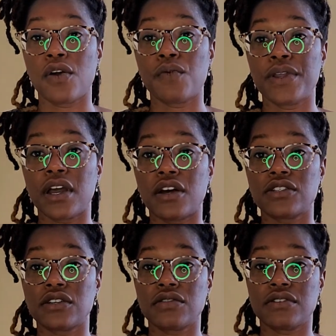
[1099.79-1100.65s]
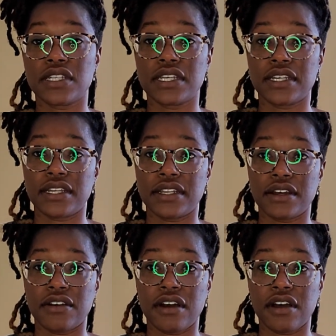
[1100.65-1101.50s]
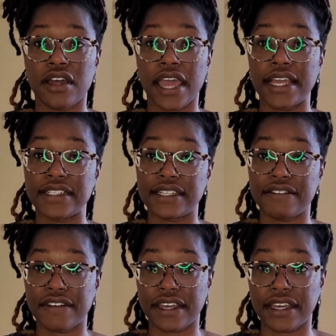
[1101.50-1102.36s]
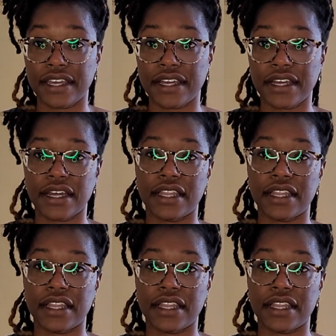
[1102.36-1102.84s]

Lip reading: We also did ATVing,